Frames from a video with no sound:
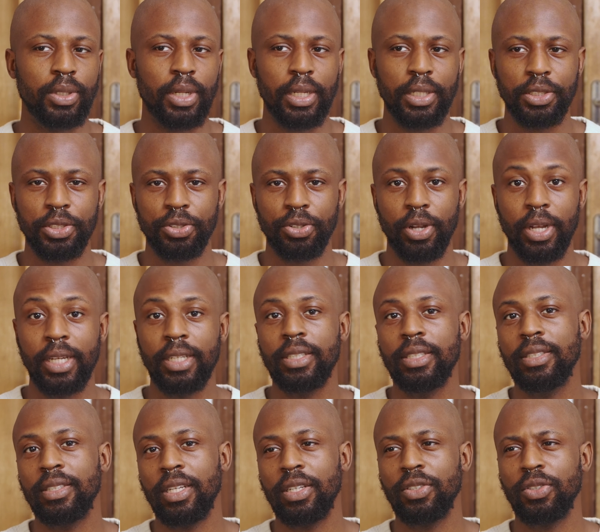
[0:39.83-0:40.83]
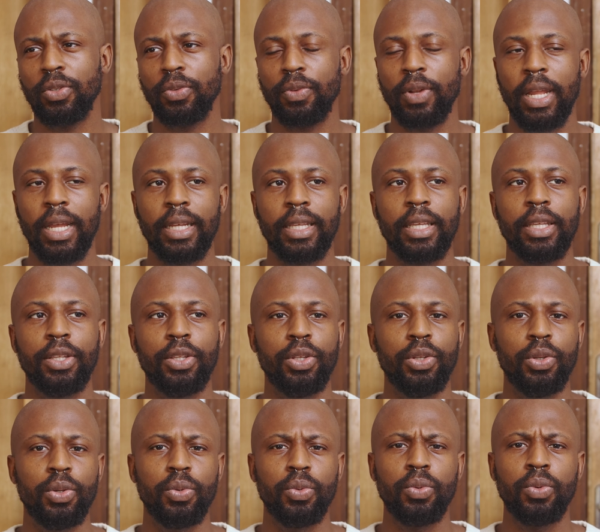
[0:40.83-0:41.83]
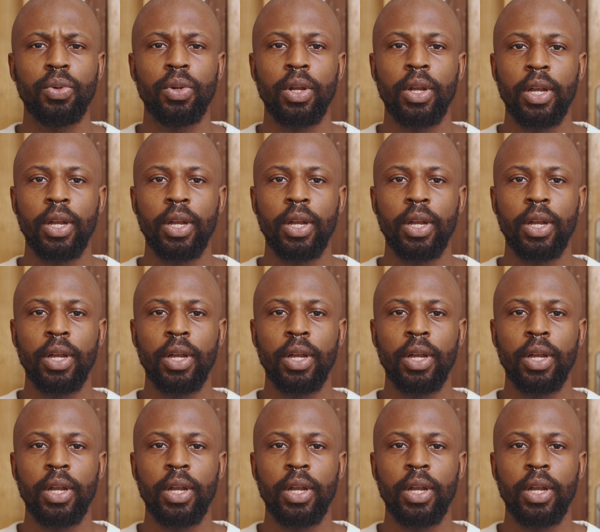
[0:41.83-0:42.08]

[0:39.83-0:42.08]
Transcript: Nigeria in the sense of liking new.